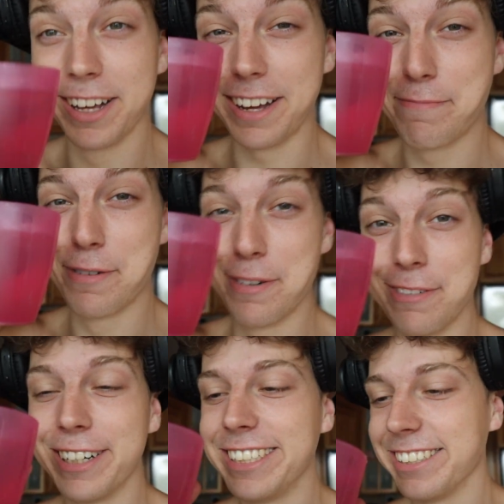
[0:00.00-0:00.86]
I put
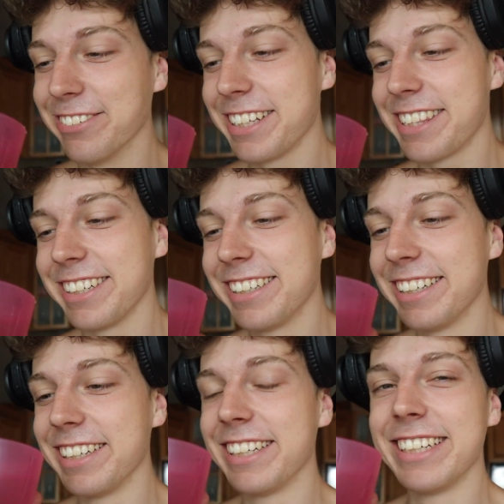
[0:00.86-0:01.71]
way too much in it.
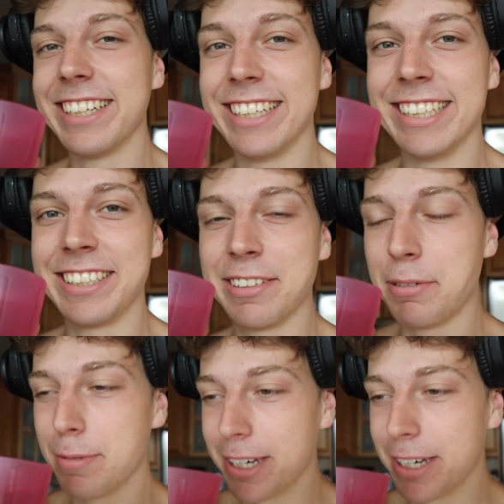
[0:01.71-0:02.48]
This is gonna be